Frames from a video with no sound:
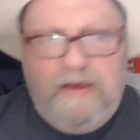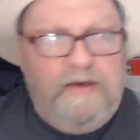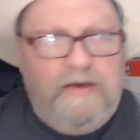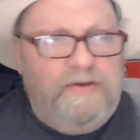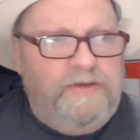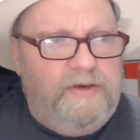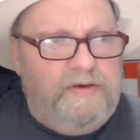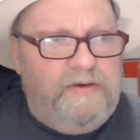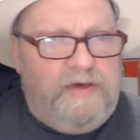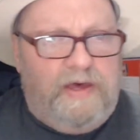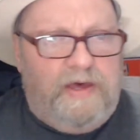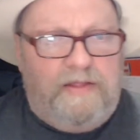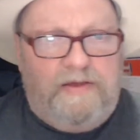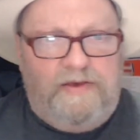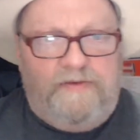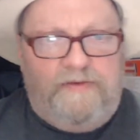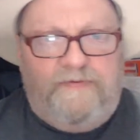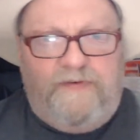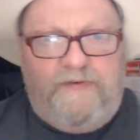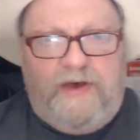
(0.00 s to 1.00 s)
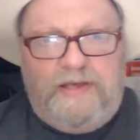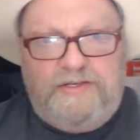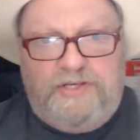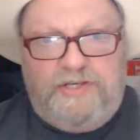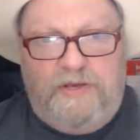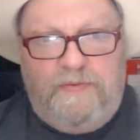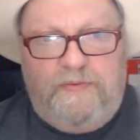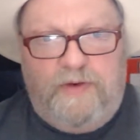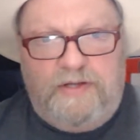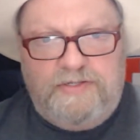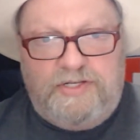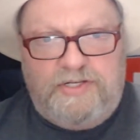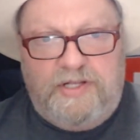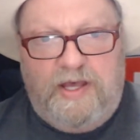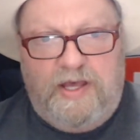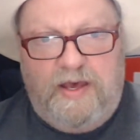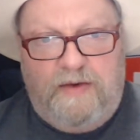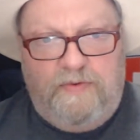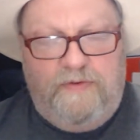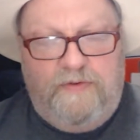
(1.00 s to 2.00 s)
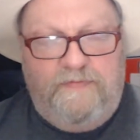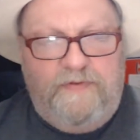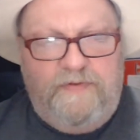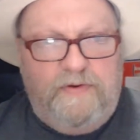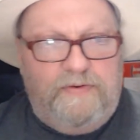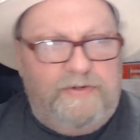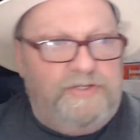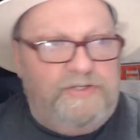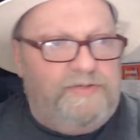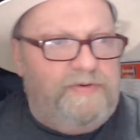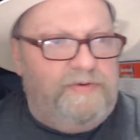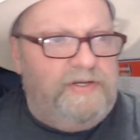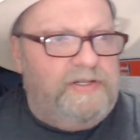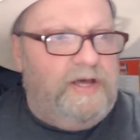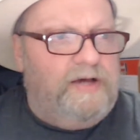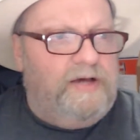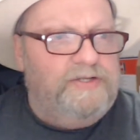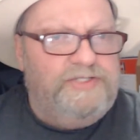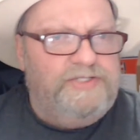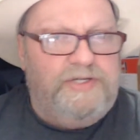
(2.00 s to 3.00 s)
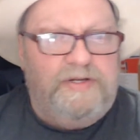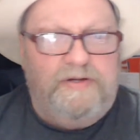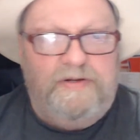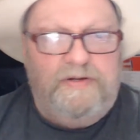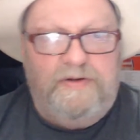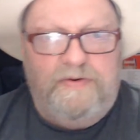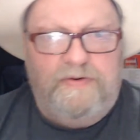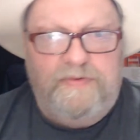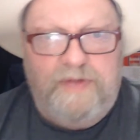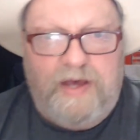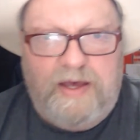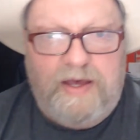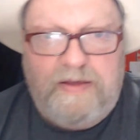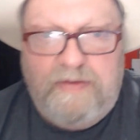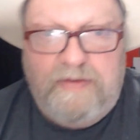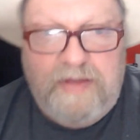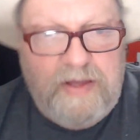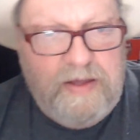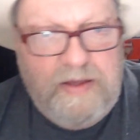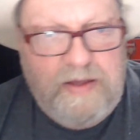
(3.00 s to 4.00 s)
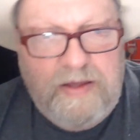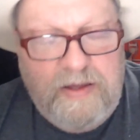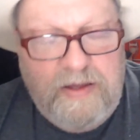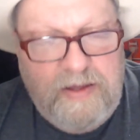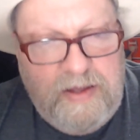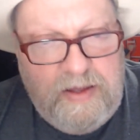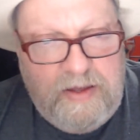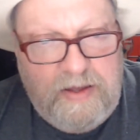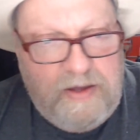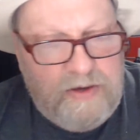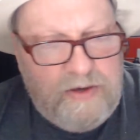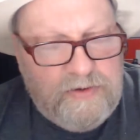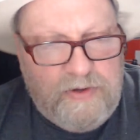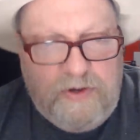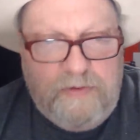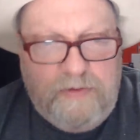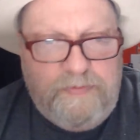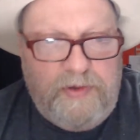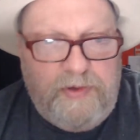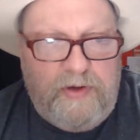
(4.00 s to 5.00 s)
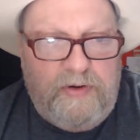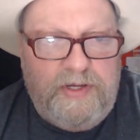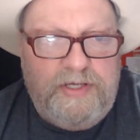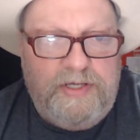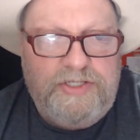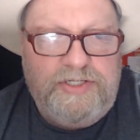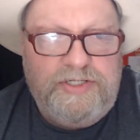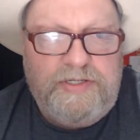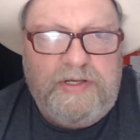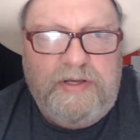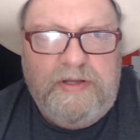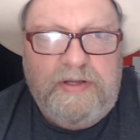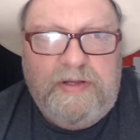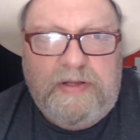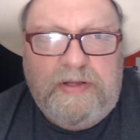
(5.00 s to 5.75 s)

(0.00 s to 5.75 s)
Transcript: You can get these fancy ones now with noise reduction and all that. I've got to be honest.